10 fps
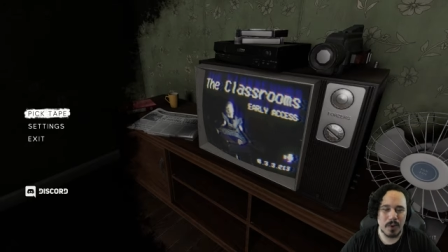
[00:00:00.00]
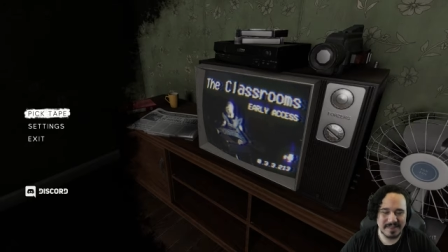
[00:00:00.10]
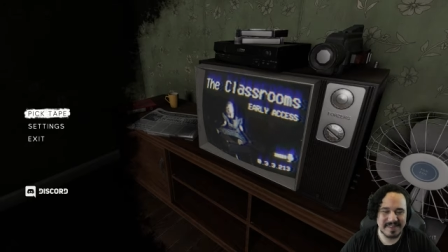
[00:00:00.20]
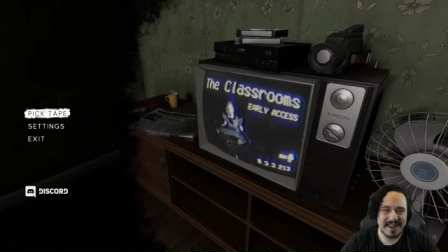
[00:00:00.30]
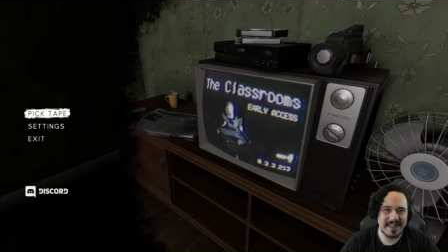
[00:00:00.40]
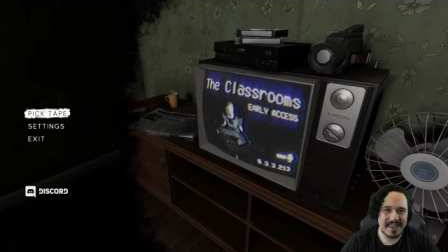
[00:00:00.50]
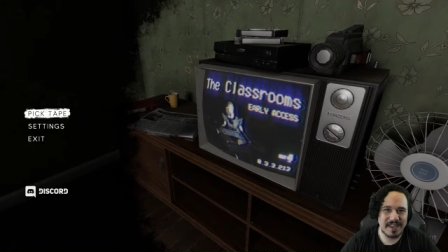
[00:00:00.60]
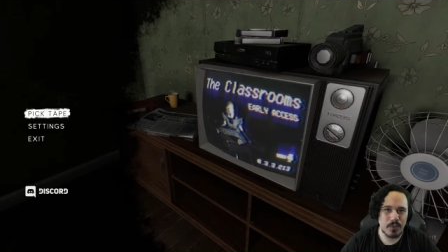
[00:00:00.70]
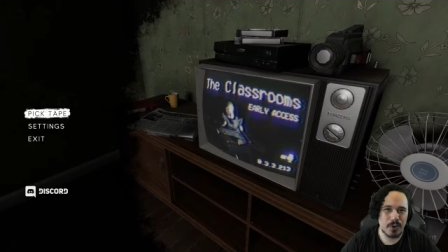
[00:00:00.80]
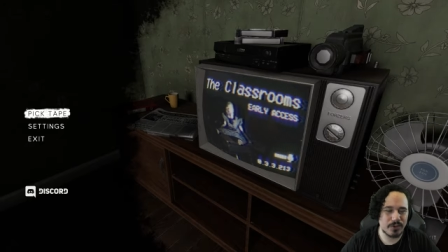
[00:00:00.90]
Once again, I
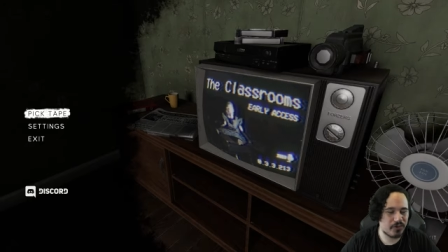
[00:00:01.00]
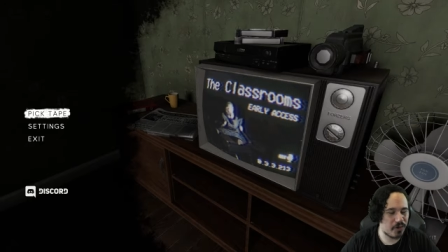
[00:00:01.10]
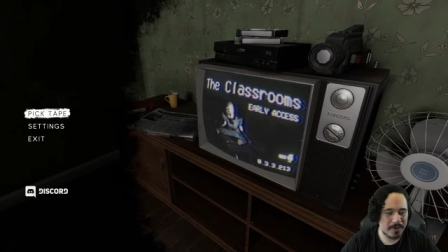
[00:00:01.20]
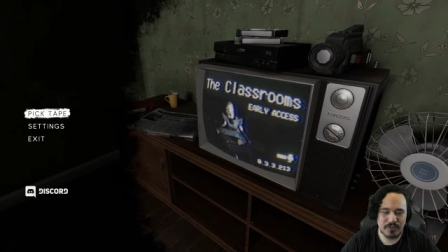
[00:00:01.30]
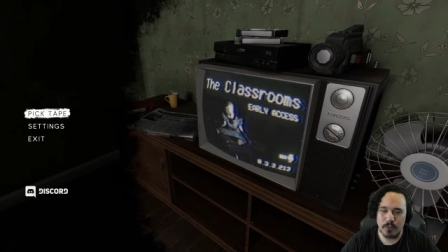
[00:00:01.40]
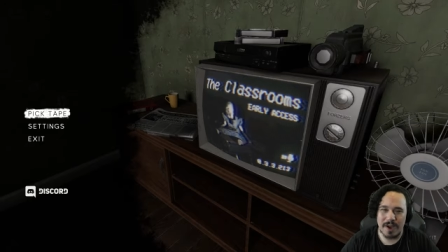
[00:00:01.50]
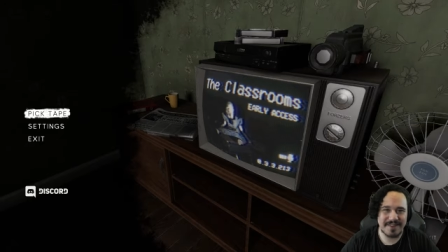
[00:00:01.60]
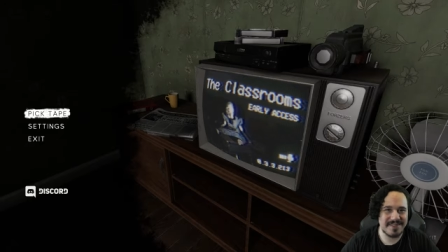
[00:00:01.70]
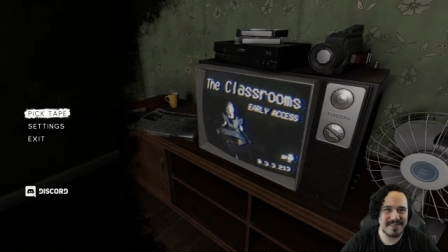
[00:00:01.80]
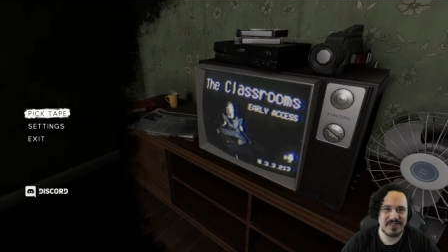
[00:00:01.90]
thank you all so much for
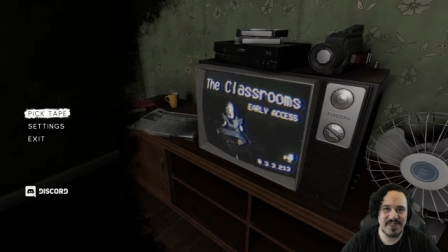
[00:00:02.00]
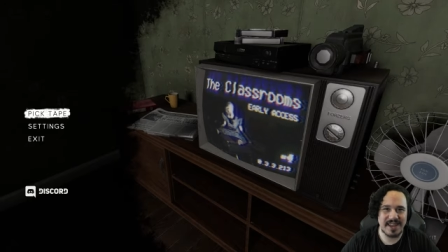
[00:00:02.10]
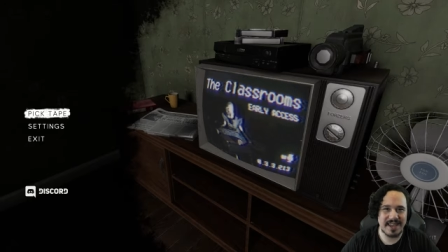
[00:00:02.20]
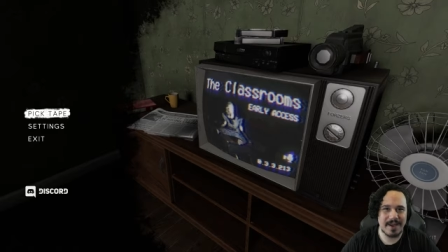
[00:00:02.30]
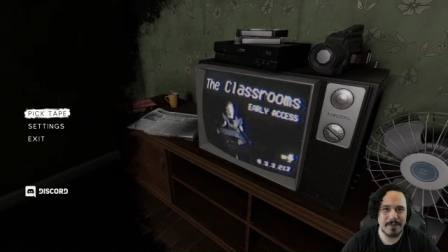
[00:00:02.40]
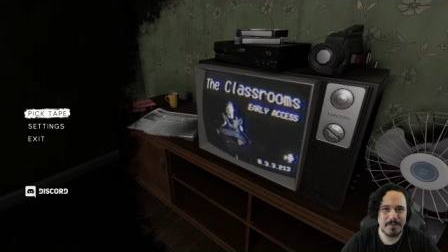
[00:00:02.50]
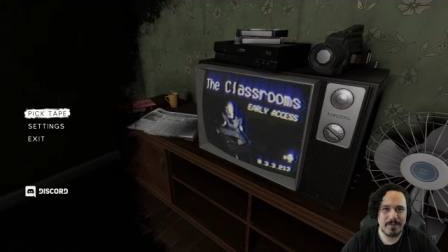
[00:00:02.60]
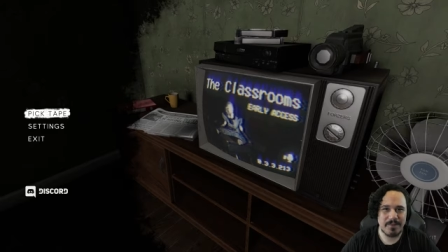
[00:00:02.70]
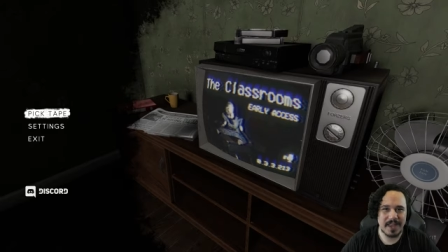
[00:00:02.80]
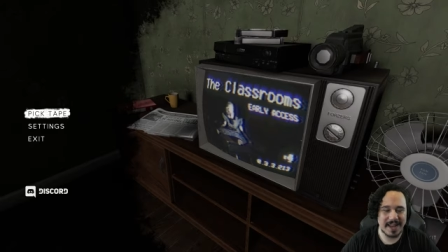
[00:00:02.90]
watching this video,
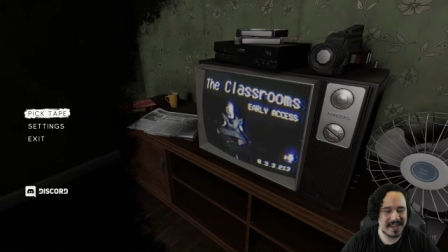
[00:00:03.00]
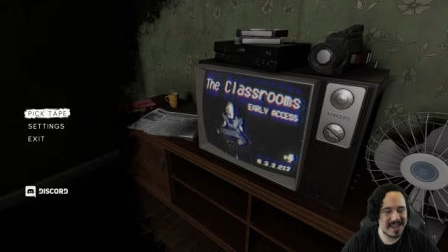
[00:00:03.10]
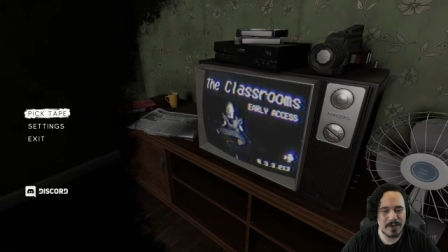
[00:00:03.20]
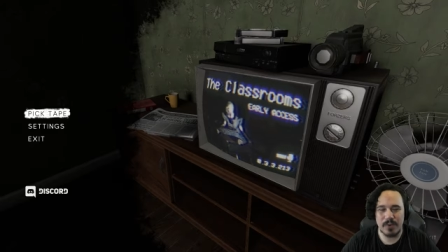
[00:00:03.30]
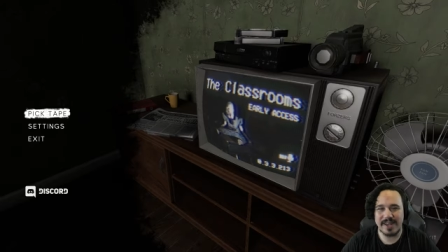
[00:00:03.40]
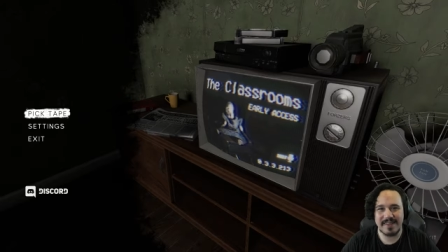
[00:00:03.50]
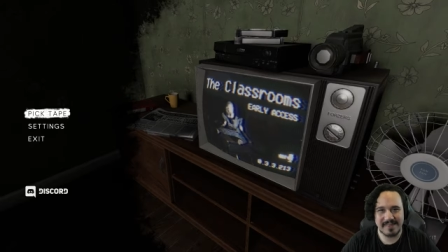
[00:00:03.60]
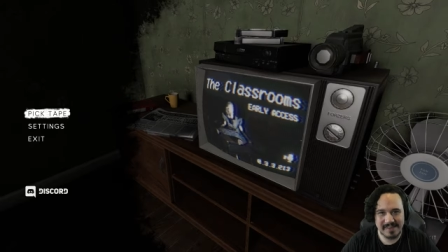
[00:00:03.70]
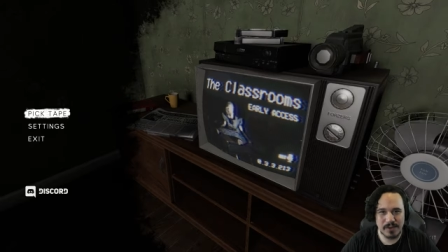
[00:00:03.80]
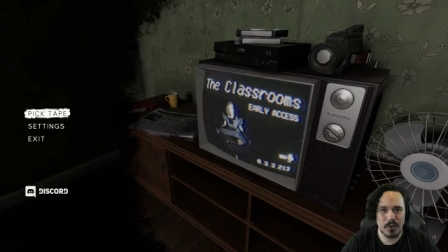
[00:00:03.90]
and I can't wait to
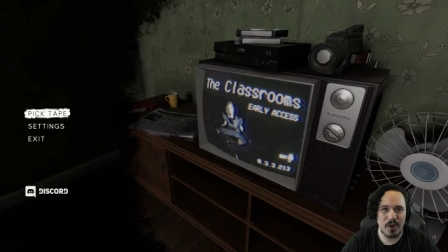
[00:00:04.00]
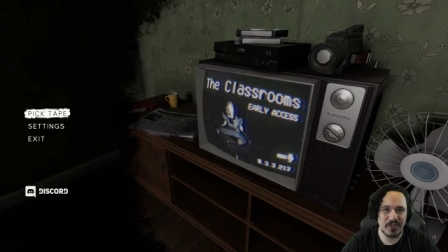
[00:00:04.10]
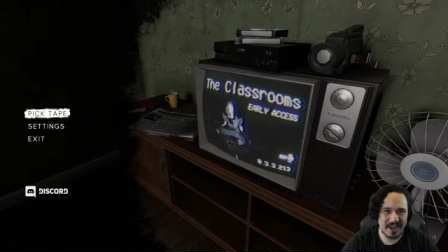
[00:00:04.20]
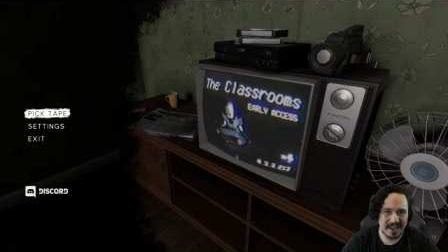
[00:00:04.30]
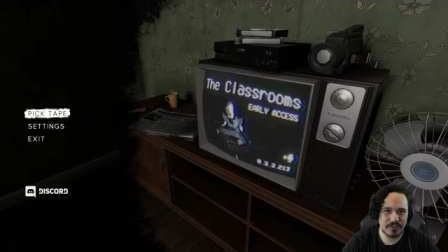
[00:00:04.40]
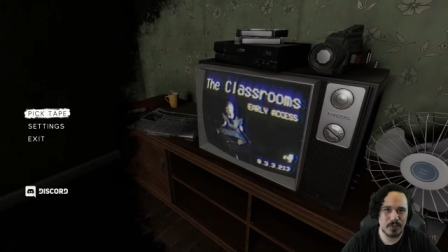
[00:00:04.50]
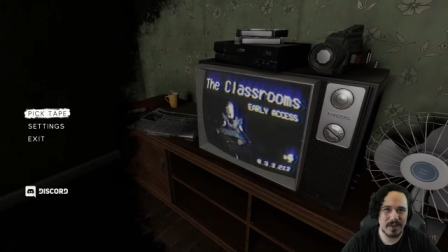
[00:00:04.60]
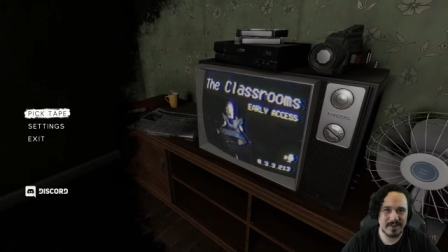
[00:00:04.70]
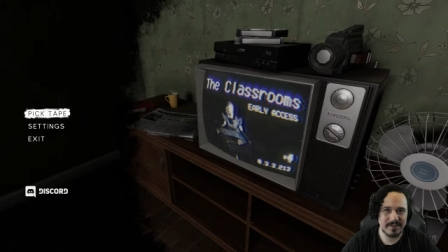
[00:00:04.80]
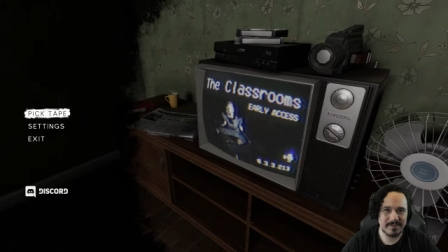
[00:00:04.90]
see you all in the next
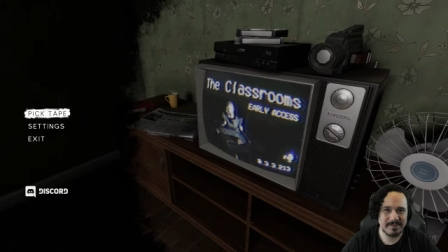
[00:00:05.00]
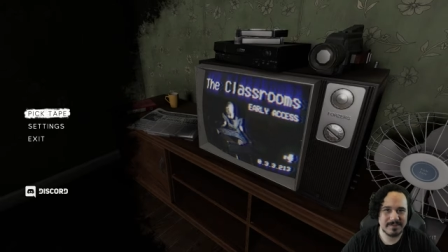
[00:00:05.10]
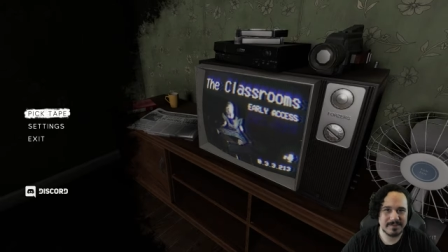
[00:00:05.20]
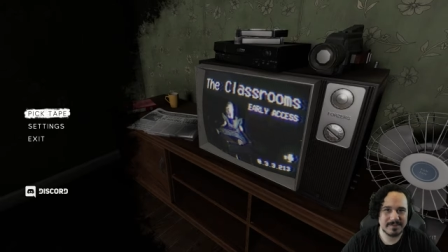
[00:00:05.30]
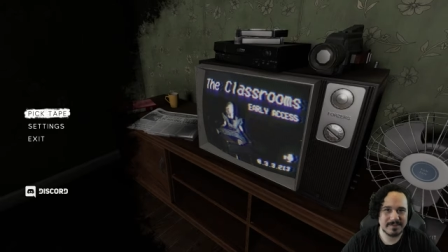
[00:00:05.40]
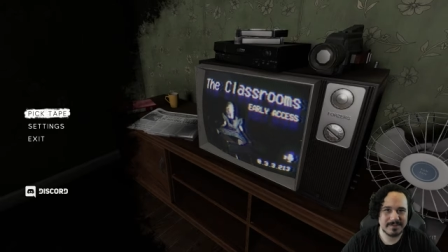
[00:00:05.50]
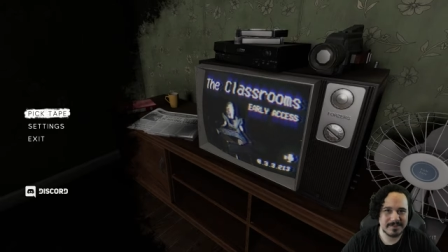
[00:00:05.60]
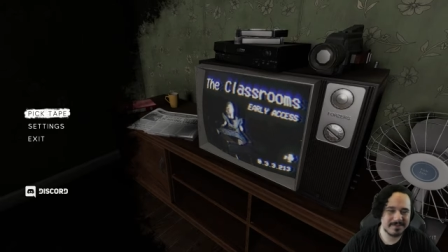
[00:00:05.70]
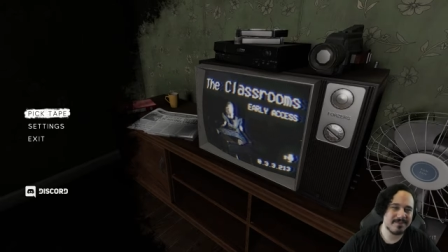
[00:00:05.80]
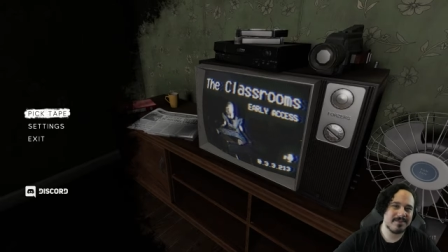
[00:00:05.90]

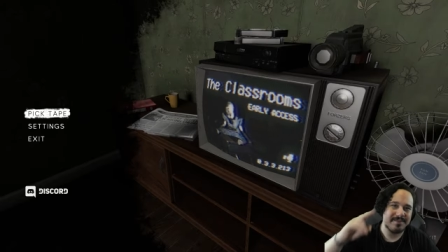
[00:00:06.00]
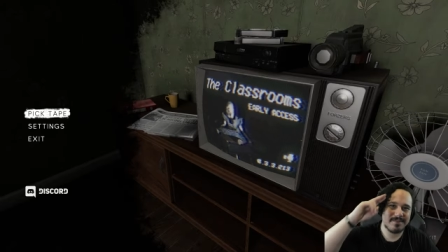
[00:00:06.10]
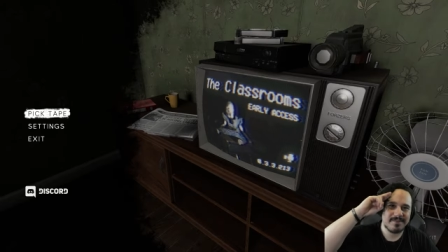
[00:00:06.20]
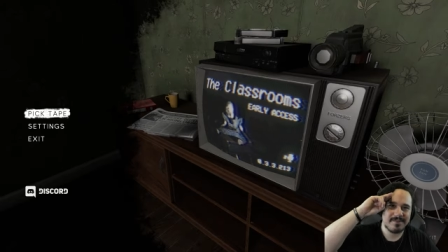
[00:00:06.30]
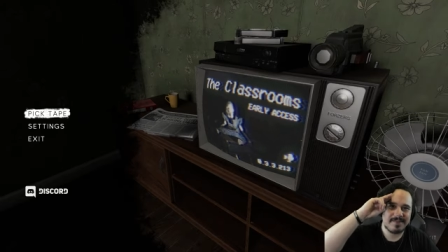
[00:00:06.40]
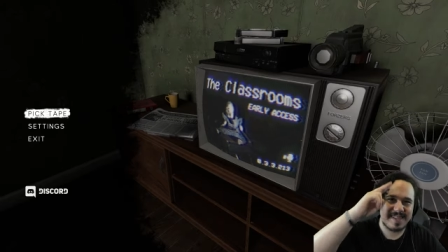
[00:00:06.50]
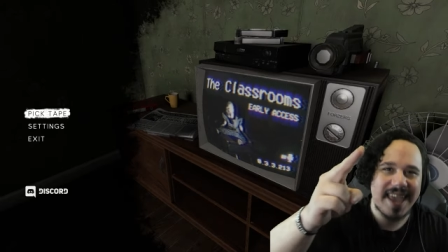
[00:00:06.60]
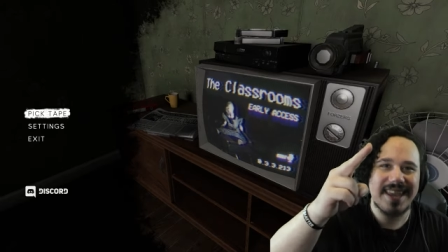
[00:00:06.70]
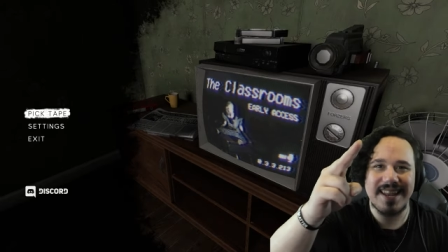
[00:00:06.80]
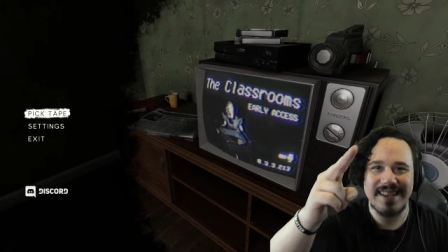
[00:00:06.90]
one. Take it